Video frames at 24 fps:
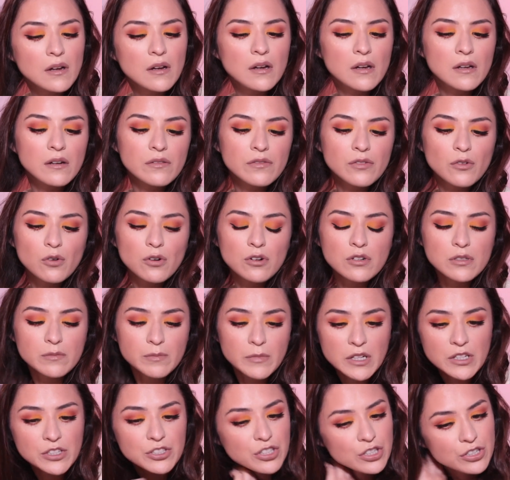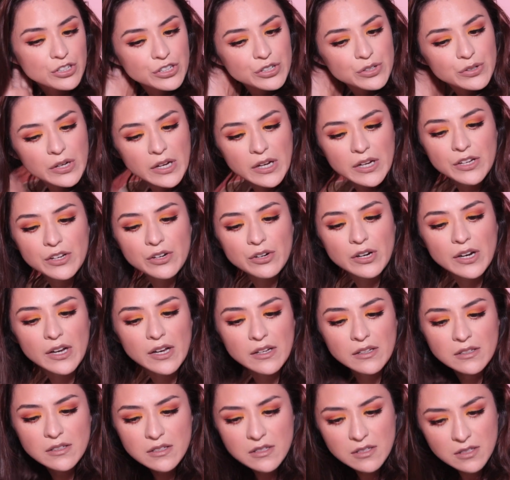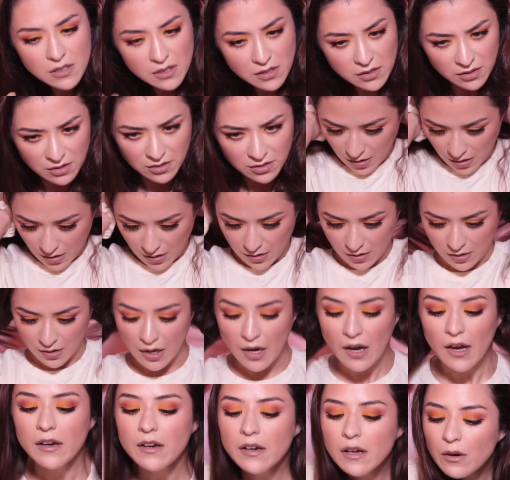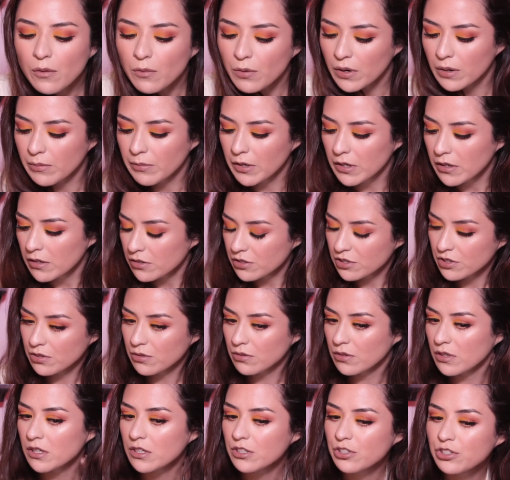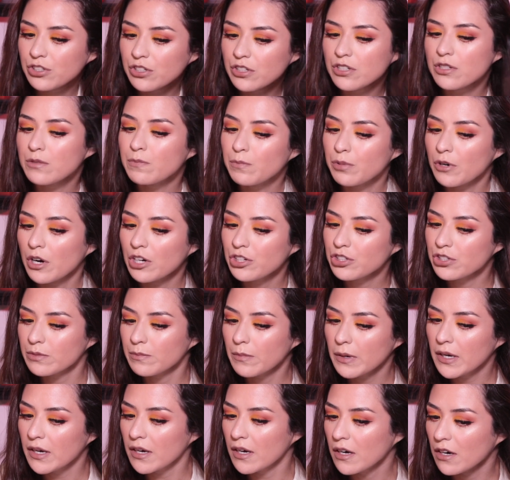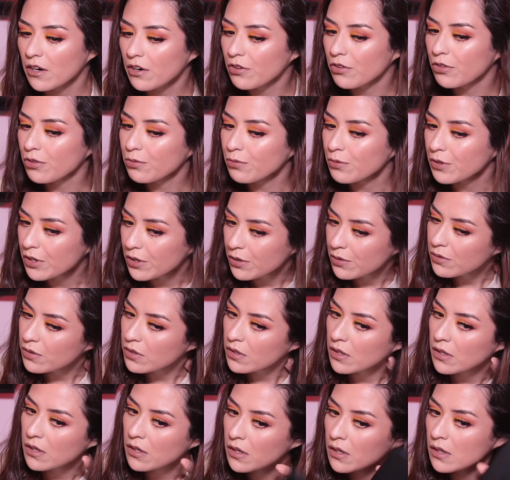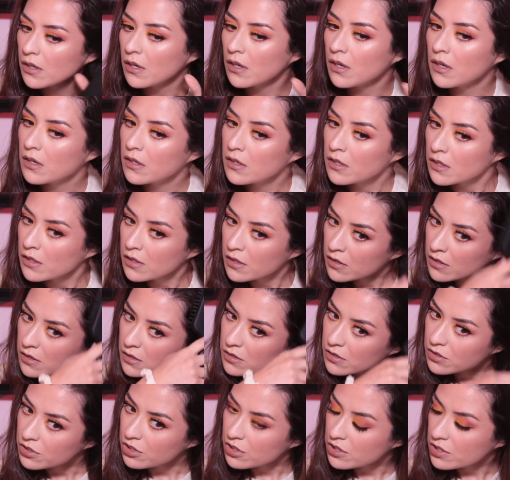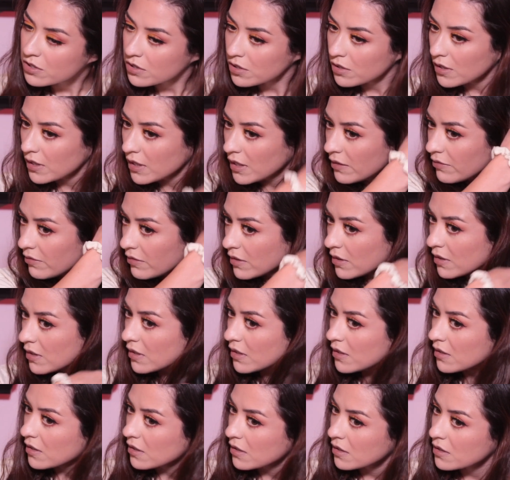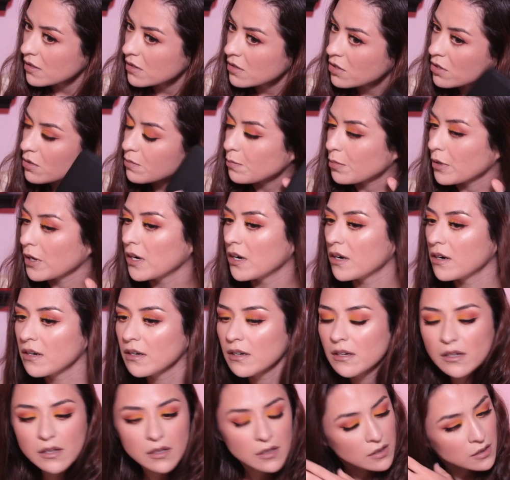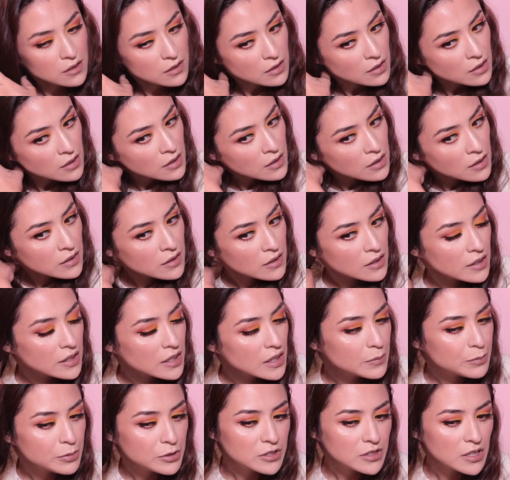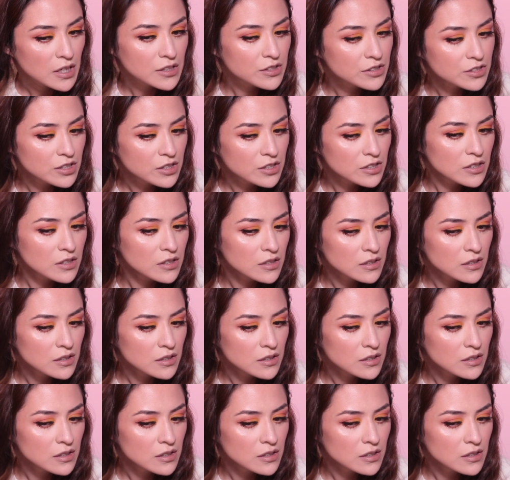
And of course, make sure you get your ends. And then what I'm gonna do is just brush my hair through, just to evenly spread the heat protector.